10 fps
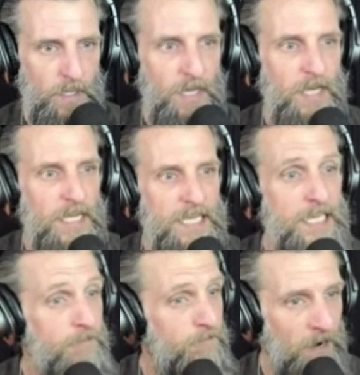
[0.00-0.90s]
He
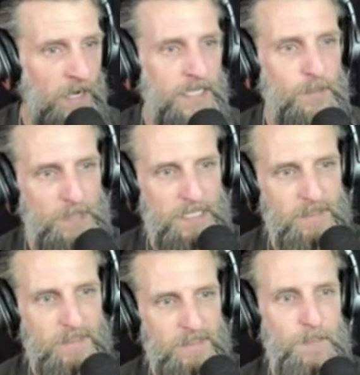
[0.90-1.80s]
can find
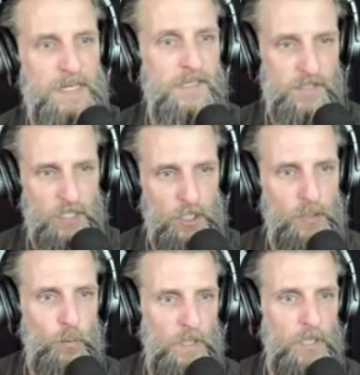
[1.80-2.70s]
peace, happiness, and
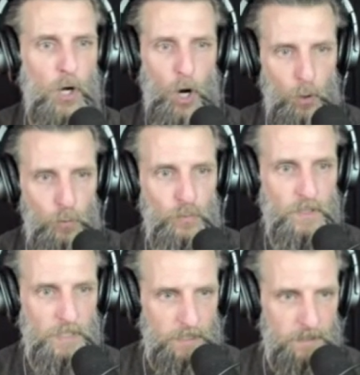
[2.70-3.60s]
goodwill
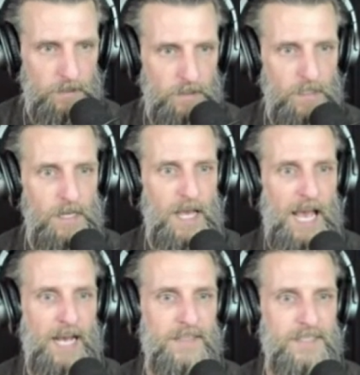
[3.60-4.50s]
only
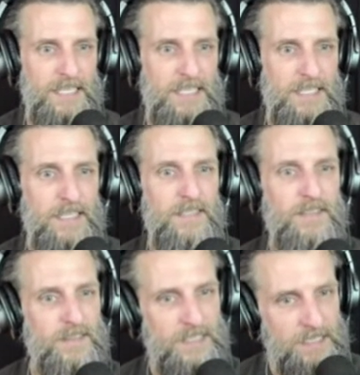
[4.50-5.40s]
as he
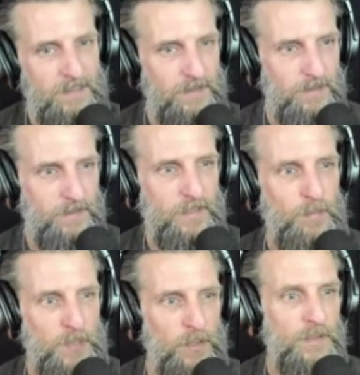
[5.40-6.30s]
ceases to
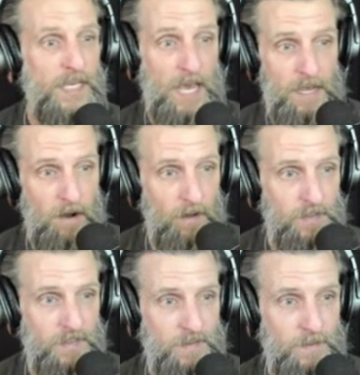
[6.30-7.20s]
build chaos.